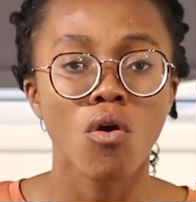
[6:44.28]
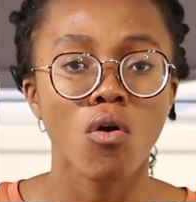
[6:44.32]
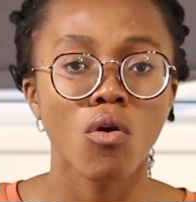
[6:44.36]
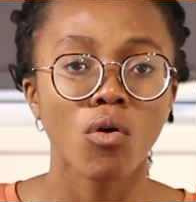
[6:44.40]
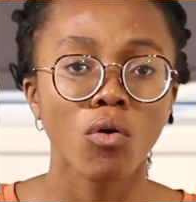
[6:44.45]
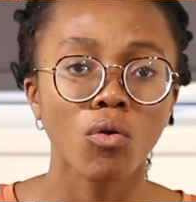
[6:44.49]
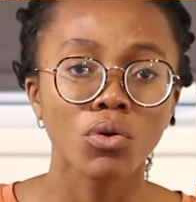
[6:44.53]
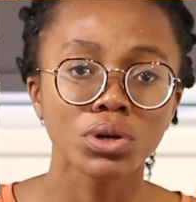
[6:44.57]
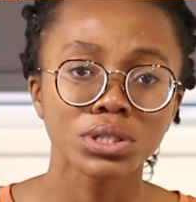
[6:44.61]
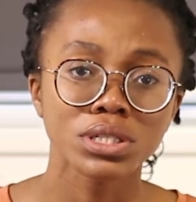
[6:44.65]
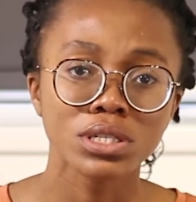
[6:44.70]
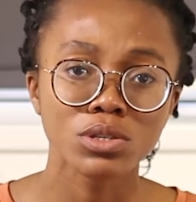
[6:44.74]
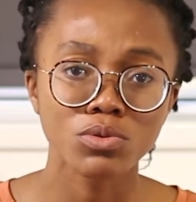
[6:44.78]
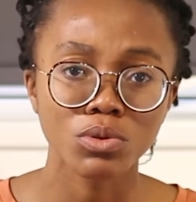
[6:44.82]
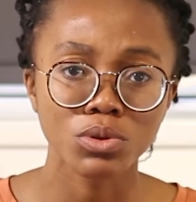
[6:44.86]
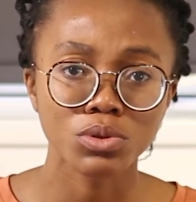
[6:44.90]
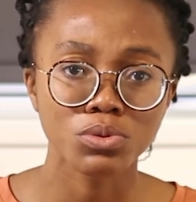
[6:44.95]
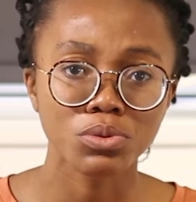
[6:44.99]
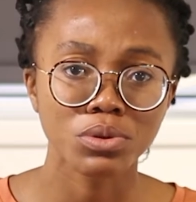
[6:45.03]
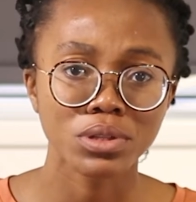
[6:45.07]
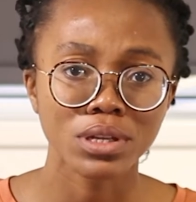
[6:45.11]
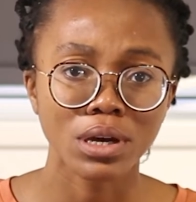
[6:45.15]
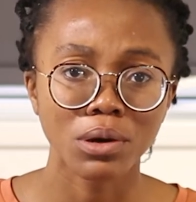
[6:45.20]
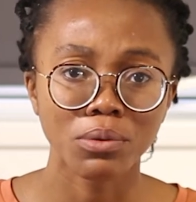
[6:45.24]
oh this
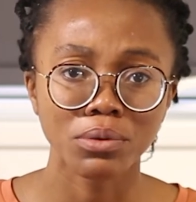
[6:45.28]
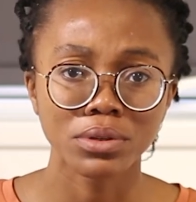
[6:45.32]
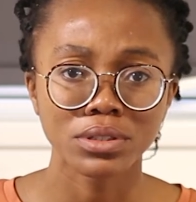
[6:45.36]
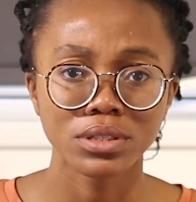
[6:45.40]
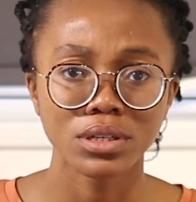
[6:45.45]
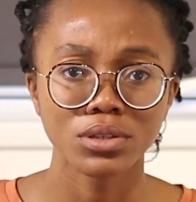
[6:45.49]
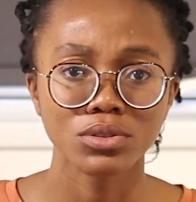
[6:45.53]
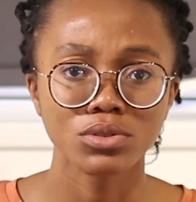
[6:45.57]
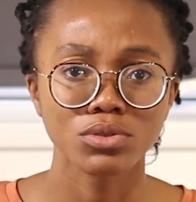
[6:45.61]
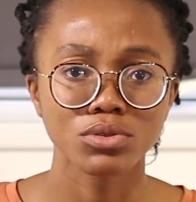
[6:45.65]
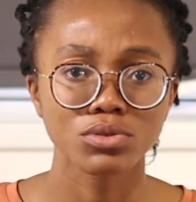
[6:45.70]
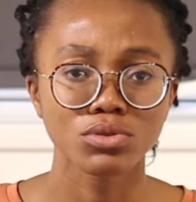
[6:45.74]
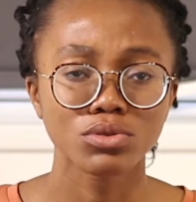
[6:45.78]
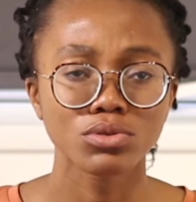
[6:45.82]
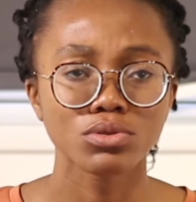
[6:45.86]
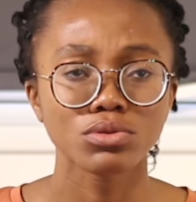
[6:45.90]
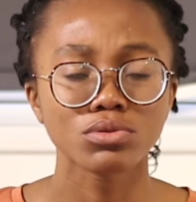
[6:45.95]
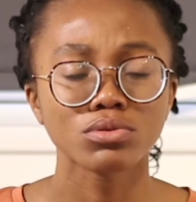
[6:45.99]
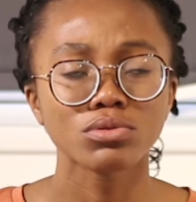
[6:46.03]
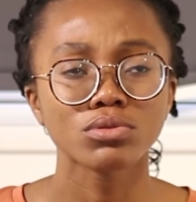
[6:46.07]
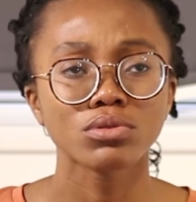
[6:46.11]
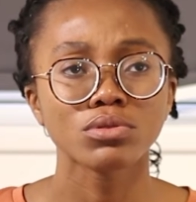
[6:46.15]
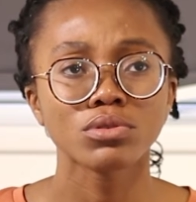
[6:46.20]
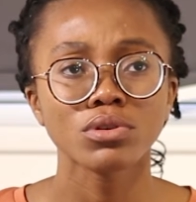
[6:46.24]
was what i wanted to
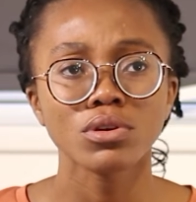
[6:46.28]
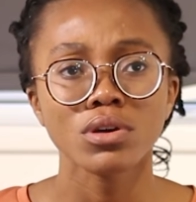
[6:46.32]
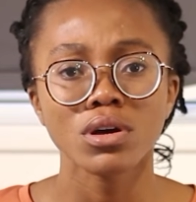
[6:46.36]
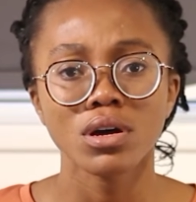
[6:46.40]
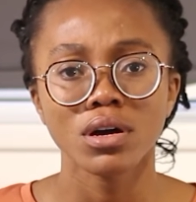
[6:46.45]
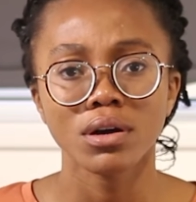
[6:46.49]
do